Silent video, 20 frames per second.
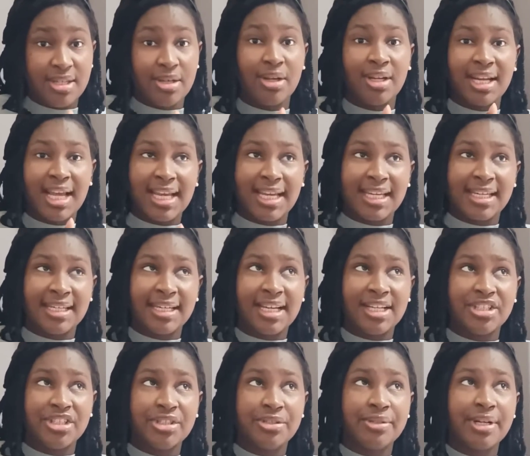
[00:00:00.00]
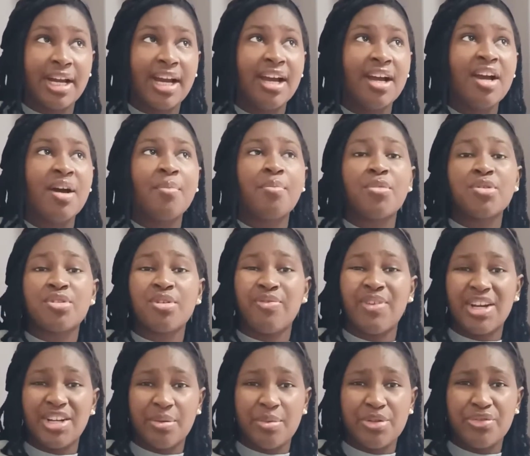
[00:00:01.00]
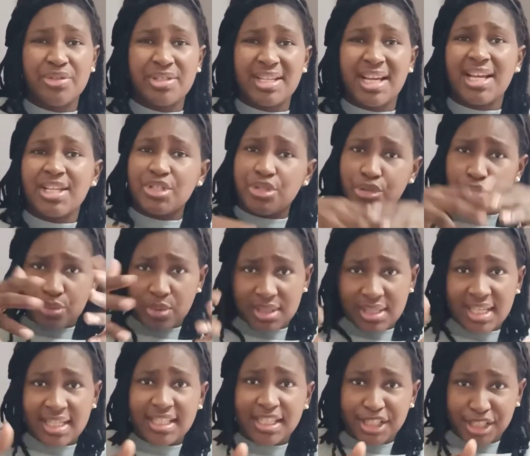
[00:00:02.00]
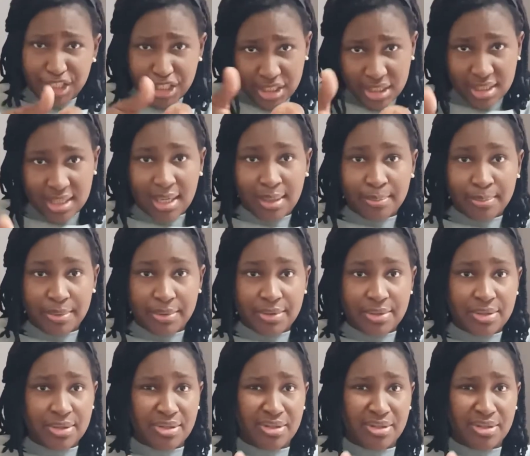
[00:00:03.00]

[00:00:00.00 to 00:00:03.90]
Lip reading: Unlike in Nigeria, most of our dormitories are situated in each campus.